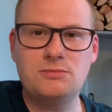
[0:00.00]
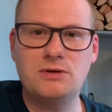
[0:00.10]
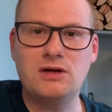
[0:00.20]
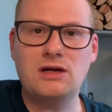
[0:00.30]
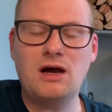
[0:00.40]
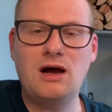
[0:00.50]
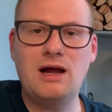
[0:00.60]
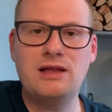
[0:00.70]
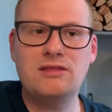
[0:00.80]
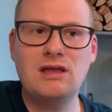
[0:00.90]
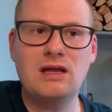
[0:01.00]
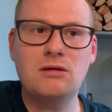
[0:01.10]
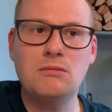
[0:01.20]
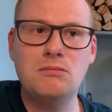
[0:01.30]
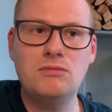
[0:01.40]
this book. I
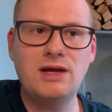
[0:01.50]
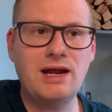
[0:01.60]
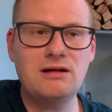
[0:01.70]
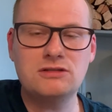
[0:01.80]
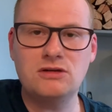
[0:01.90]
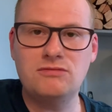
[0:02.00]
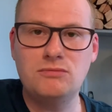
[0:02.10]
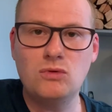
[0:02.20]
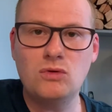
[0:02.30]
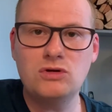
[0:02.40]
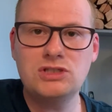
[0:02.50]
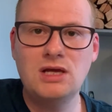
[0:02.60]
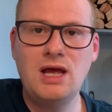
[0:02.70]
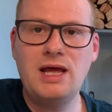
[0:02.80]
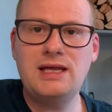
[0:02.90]
think the character of Maud
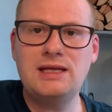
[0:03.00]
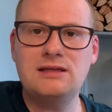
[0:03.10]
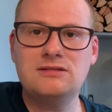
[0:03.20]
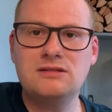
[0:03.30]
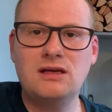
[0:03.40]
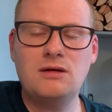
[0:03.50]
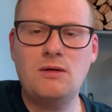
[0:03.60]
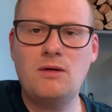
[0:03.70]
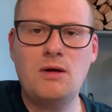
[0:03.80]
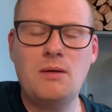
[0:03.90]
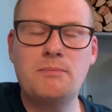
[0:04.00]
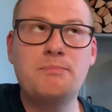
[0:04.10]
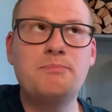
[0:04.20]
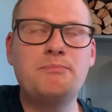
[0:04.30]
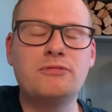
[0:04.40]
is
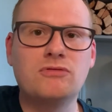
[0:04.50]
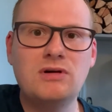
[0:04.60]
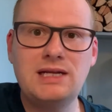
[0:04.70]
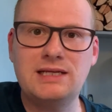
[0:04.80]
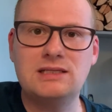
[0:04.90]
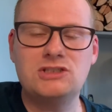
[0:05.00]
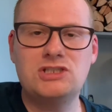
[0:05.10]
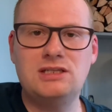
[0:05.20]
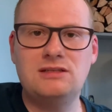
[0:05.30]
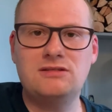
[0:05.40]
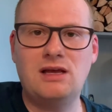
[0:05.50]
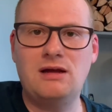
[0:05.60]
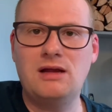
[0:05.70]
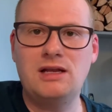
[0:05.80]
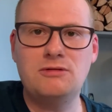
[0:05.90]
brilliant. She is
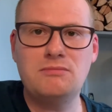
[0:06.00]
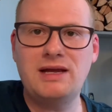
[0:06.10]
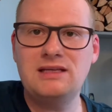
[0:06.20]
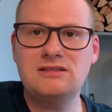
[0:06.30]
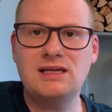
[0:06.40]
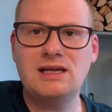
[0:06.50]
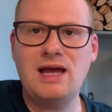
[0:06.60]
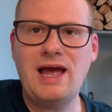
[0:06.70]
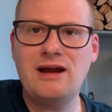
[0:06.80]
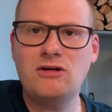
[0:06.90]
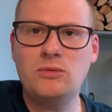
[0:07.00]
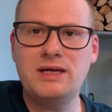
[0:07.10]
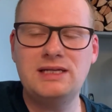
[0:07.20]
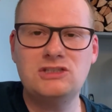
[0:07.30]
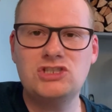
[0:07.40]
an amazing
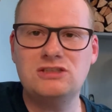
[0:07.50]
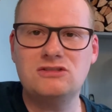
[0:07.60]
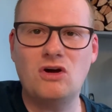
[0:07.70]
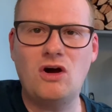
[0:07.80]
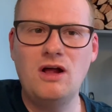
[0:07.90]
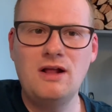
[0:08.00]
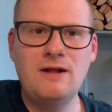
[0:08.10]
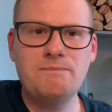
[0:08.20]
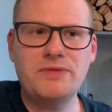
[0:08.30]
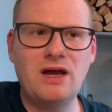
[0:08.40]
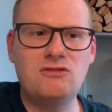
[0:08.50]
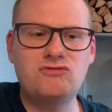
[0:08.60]
heroine. She's got a